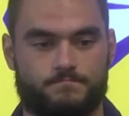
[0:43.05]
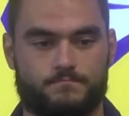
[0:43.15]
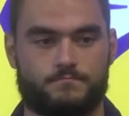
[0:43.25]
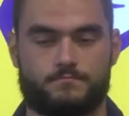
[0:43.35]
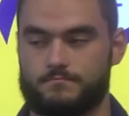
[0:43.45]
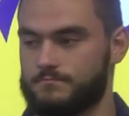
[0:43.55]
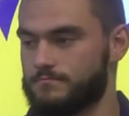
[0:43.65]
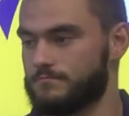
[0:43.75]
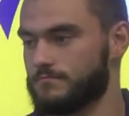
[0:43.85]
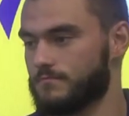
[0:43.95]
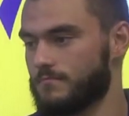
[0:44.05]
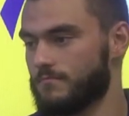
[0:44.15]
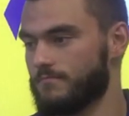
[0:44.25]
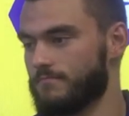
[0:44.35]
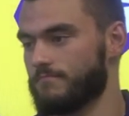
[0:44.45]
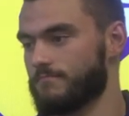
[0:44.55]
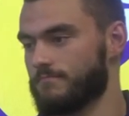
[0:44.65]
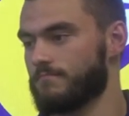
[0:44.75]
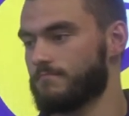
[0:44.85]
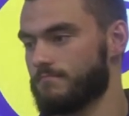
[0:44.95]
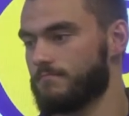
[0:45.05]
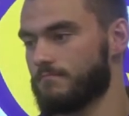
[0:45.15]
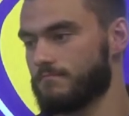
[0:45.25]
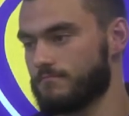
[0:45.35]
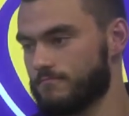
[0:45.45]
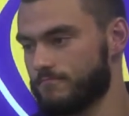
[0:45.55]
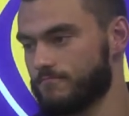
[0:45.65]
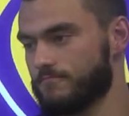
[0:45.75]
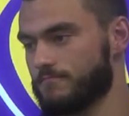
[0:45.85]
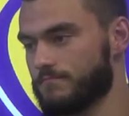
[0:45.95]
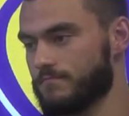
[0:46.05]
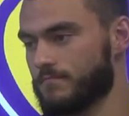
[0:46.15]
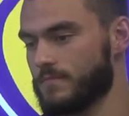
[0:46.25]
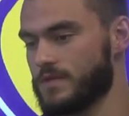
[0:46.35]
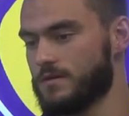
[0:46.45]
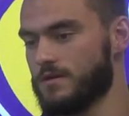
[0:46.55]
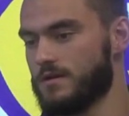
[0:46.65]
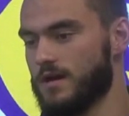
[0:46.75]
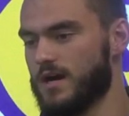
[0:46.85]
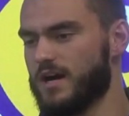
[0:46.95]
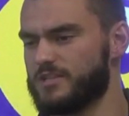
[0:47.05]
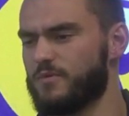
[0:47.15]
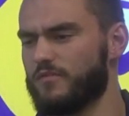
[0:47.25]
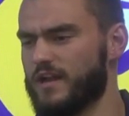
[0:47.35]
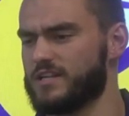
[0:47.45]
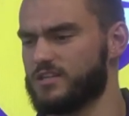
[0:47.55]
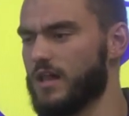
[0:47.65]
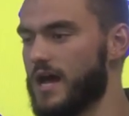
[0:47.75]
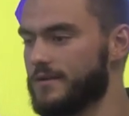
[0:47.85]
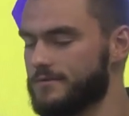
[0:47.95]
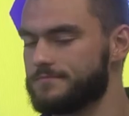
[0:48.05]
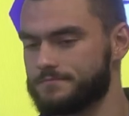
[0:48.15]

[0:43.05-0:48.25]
How has the playoff run motivated you guys this year? Uh, it's motivated us a lot.